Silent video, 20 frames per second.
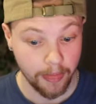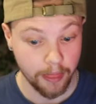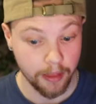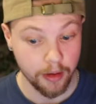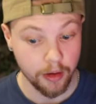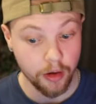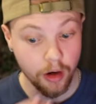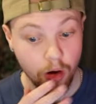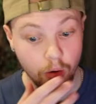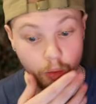
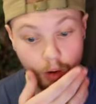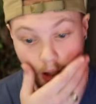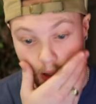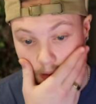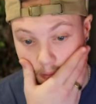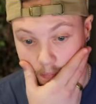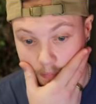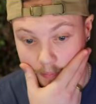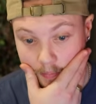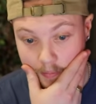You know
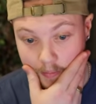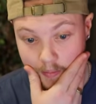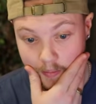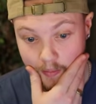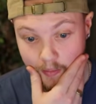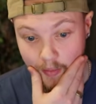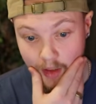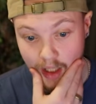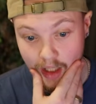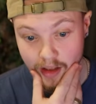what?
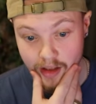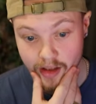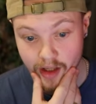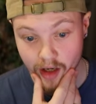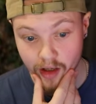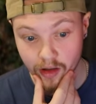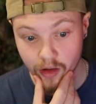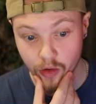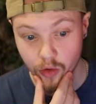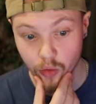It's
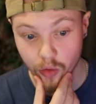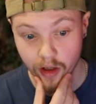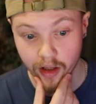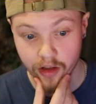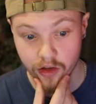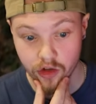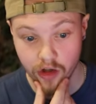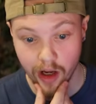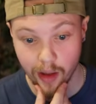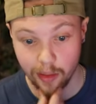done a
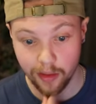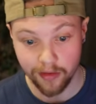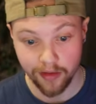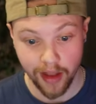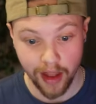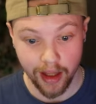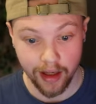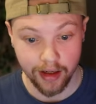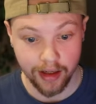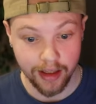great job of
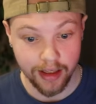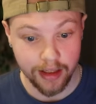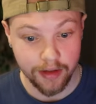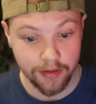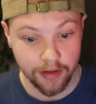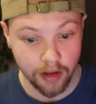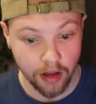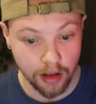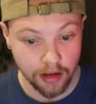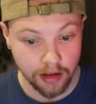that. It
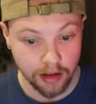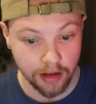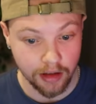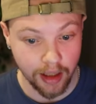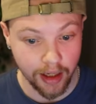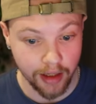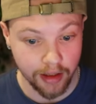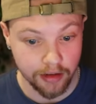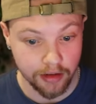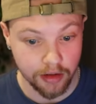even got the
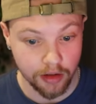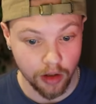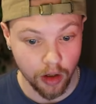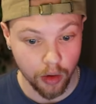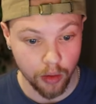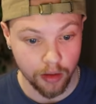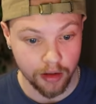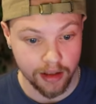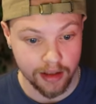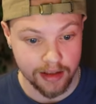light to
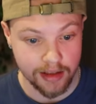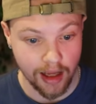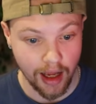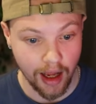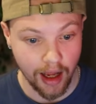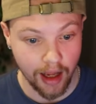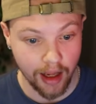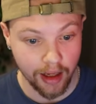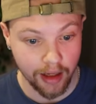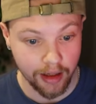go in his
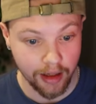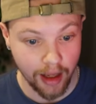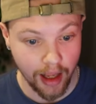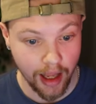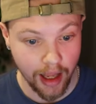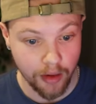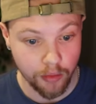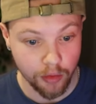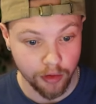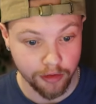eye
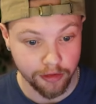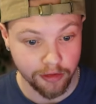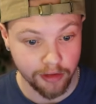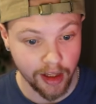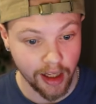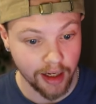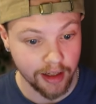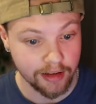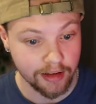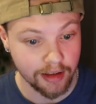and
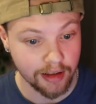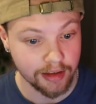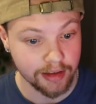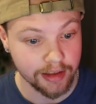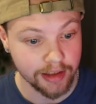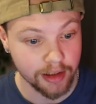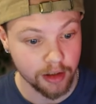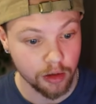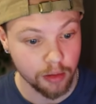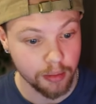reflect a
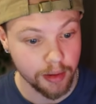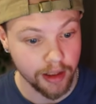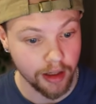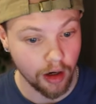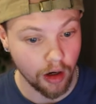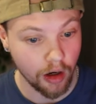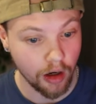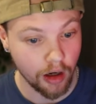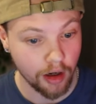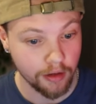little bit
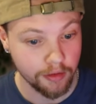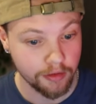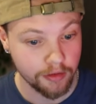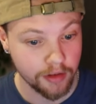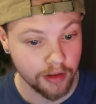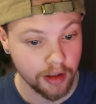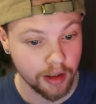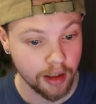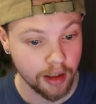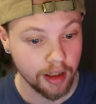off
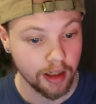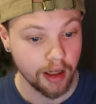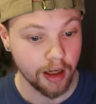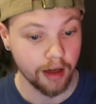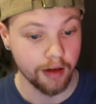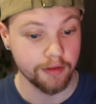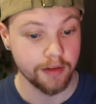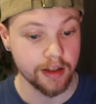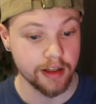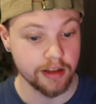
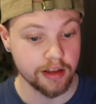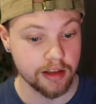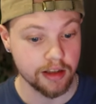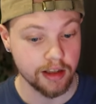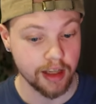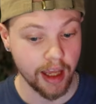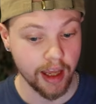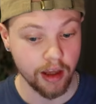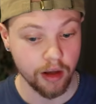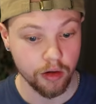of his
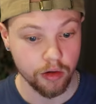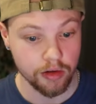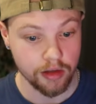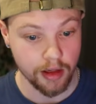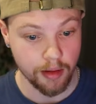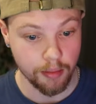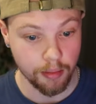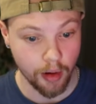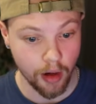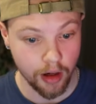scales
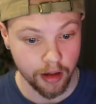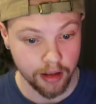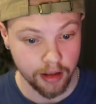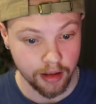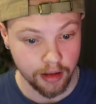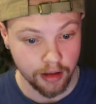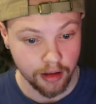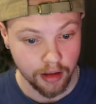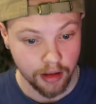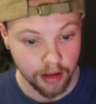and body.
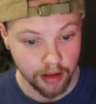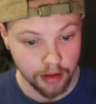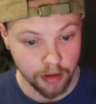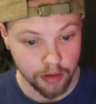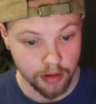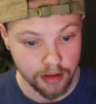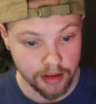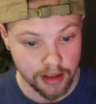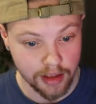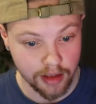You
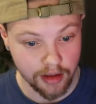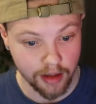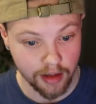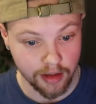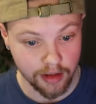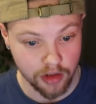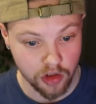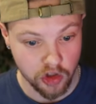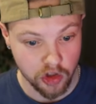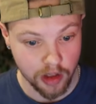can see that
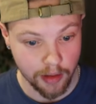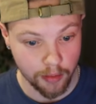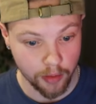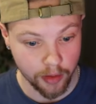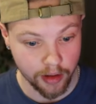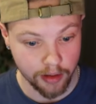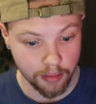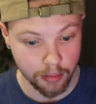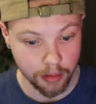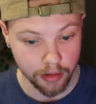it's
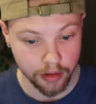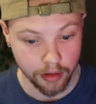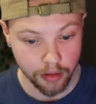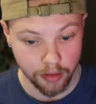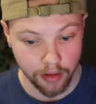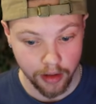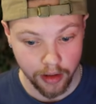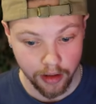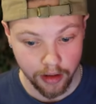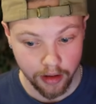shimmering blue
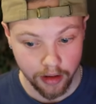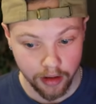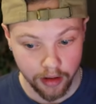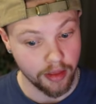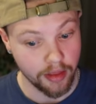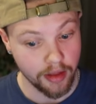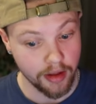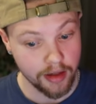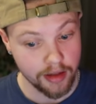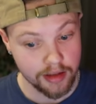there.
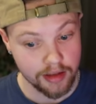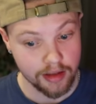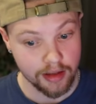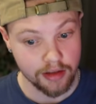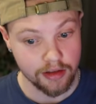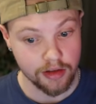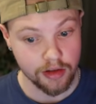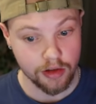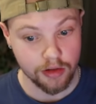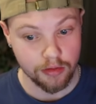This
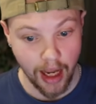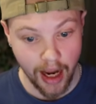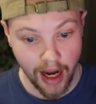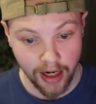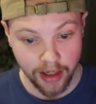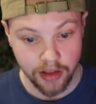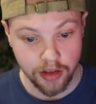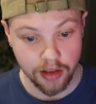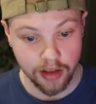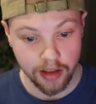is
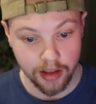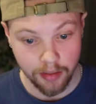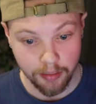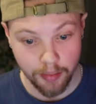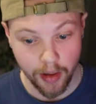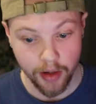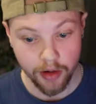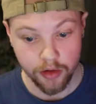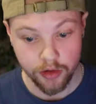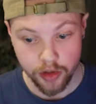actually a
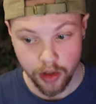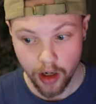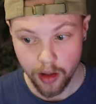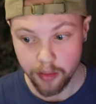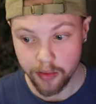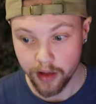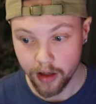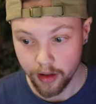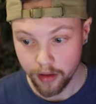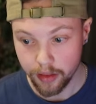better job
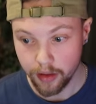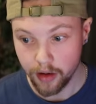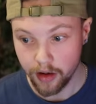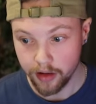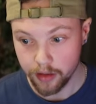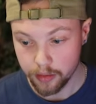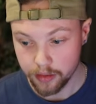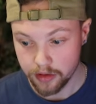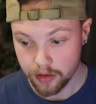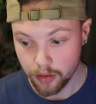than I thought
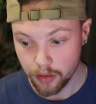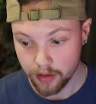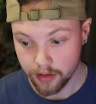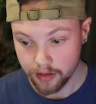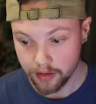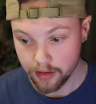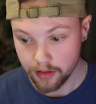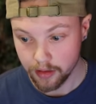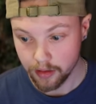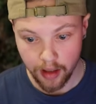it was going
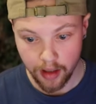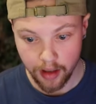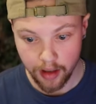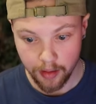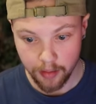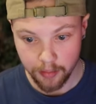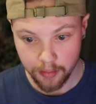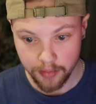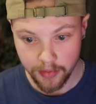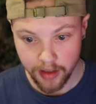to do.
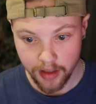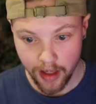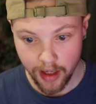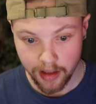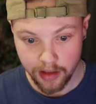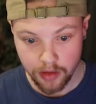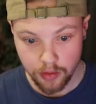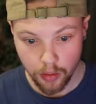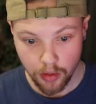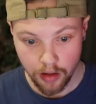The
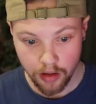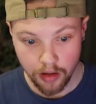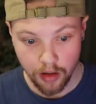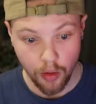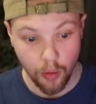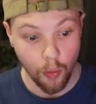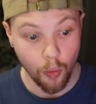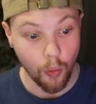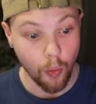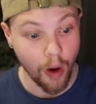next one,
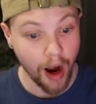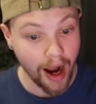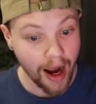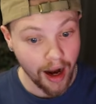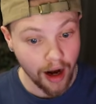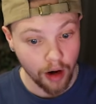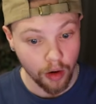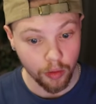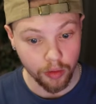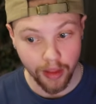
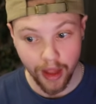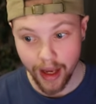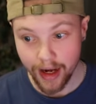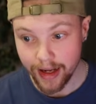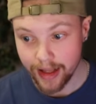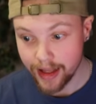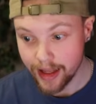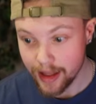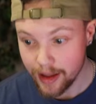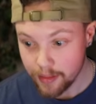wow, that
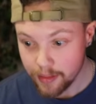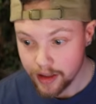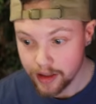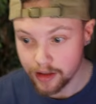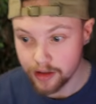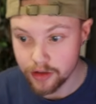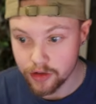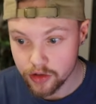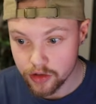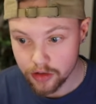
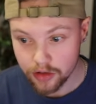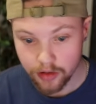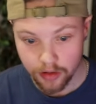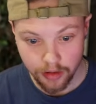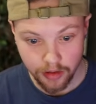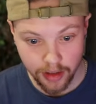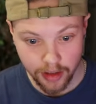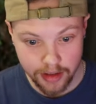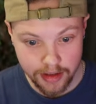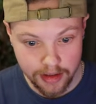image.
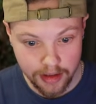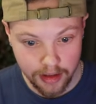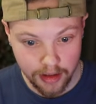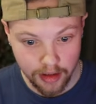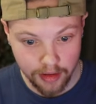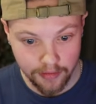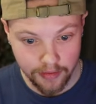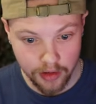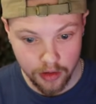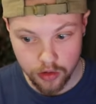Let's see
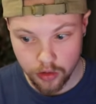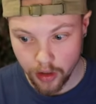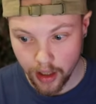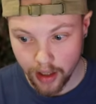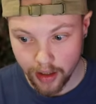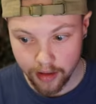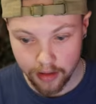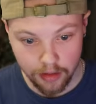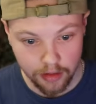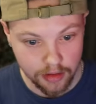if the
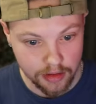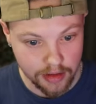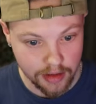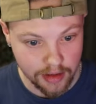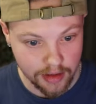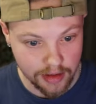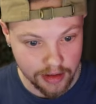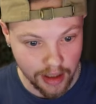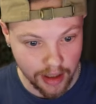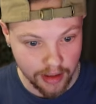dragon looks the
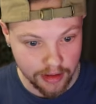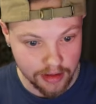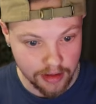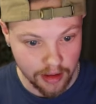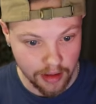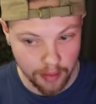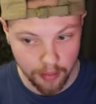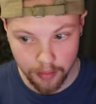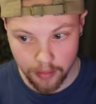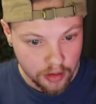exact
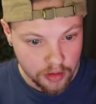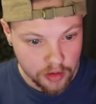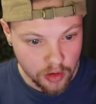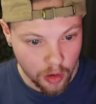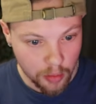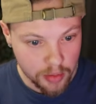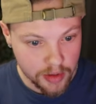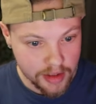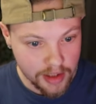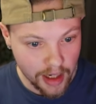same. So
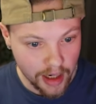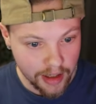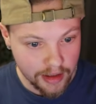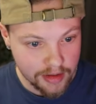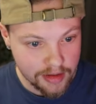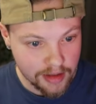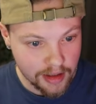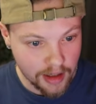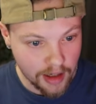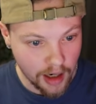
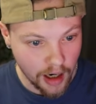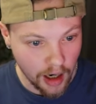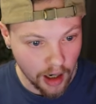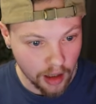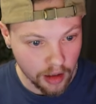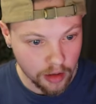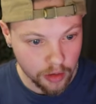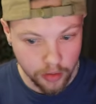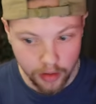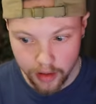besides
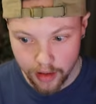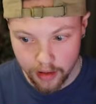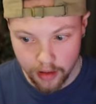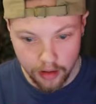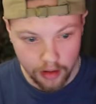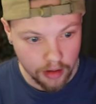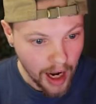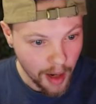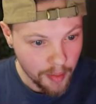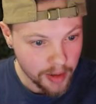coloring,
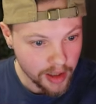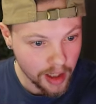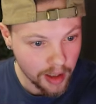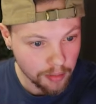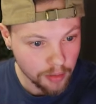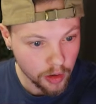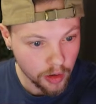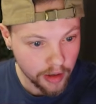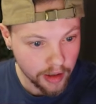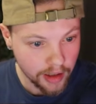I mean,
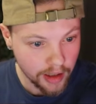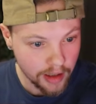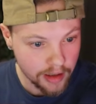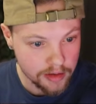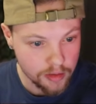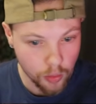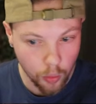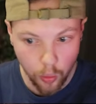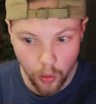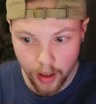I'm looking at his
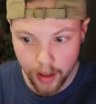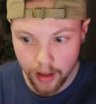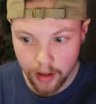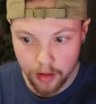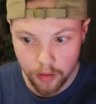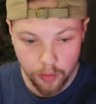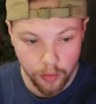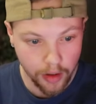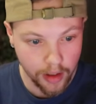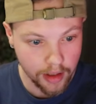wing
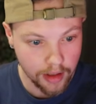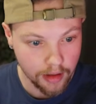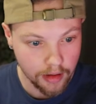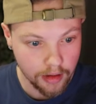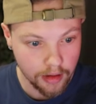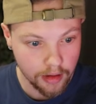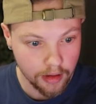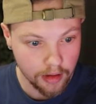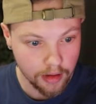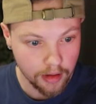right,
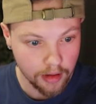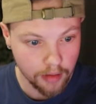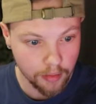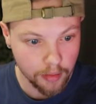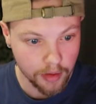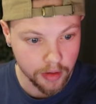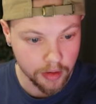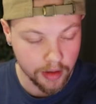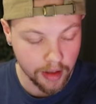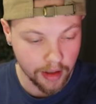well,
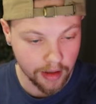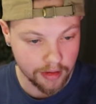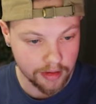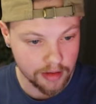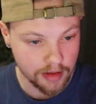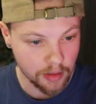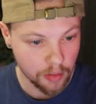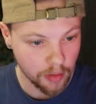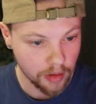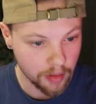you can't
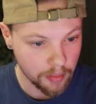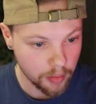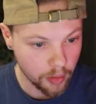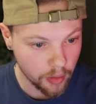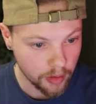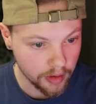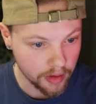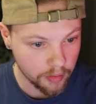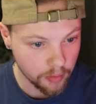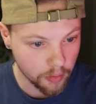see where I'm
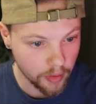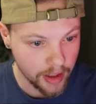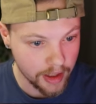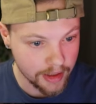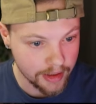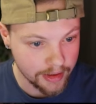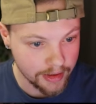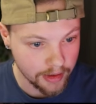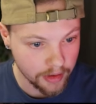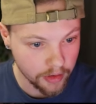pointing. Right
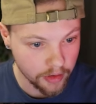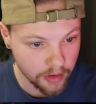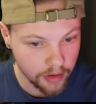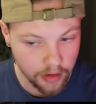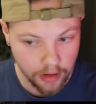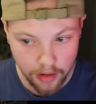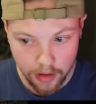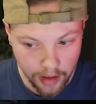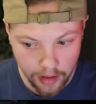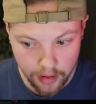here,
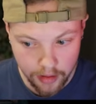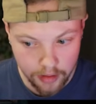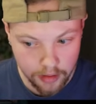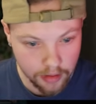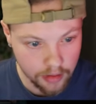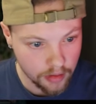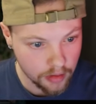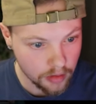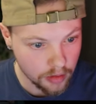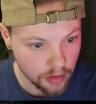it
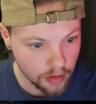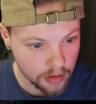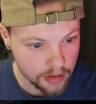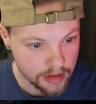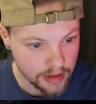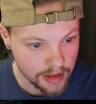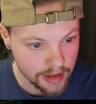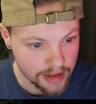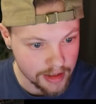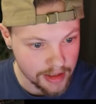looks
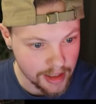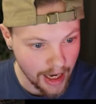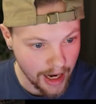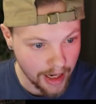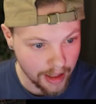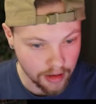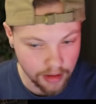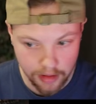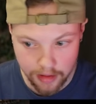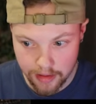
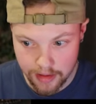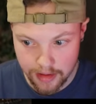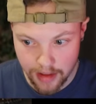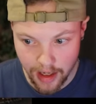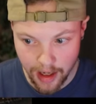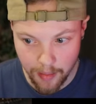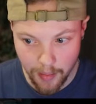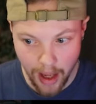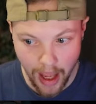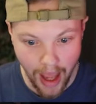exactly the
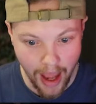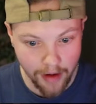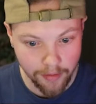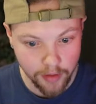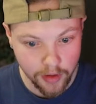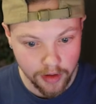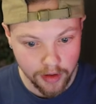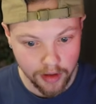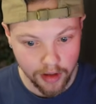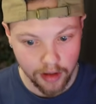same.
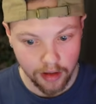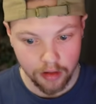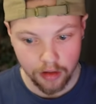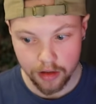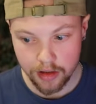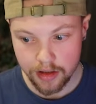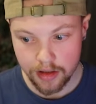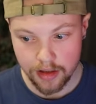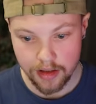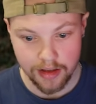Everything
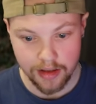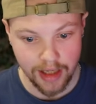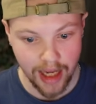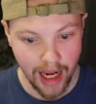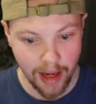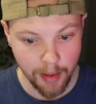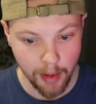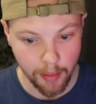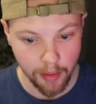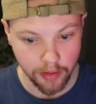looks the
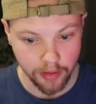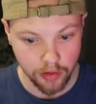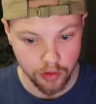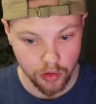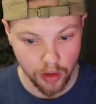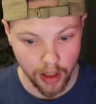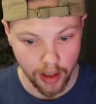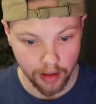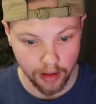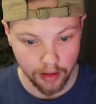same about the
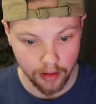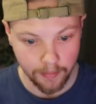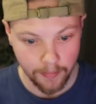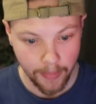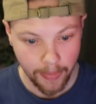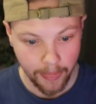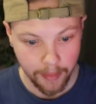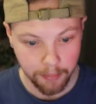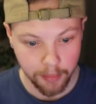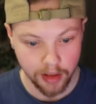dragon,
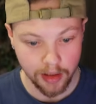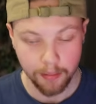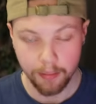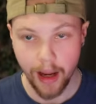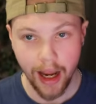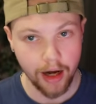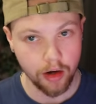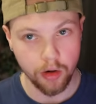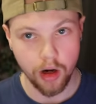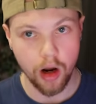but the
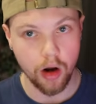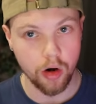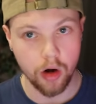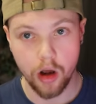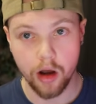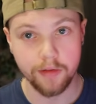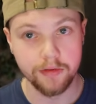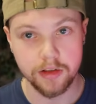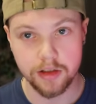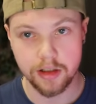background
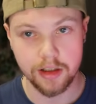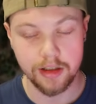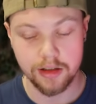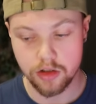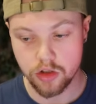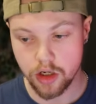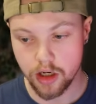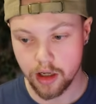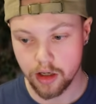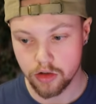obviously has
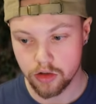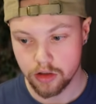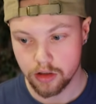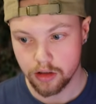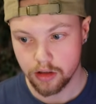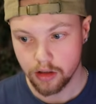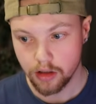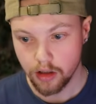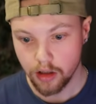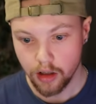changed.
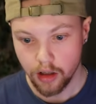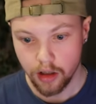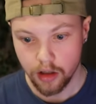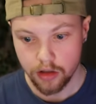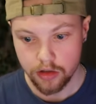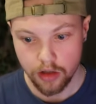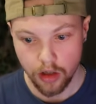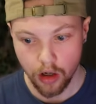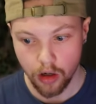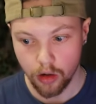
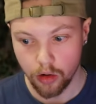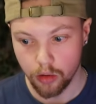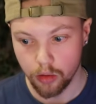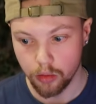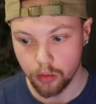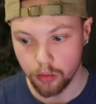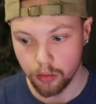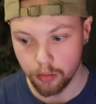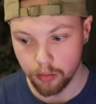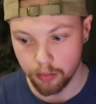
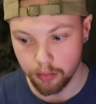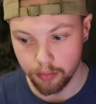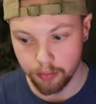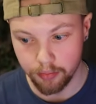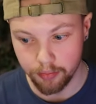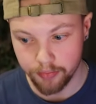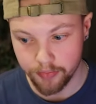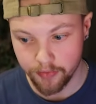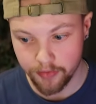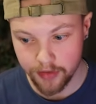So
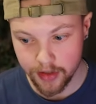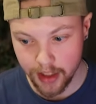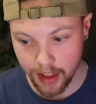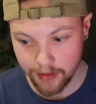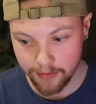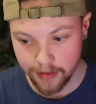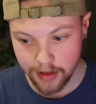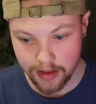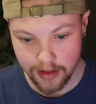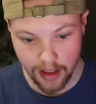safe
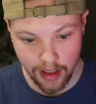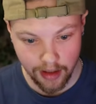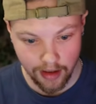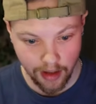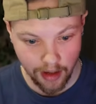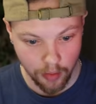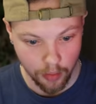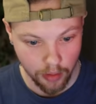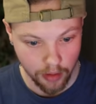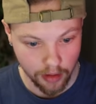to say
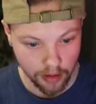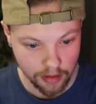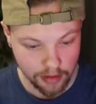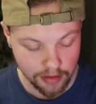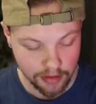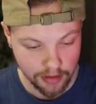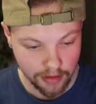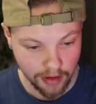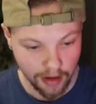that works.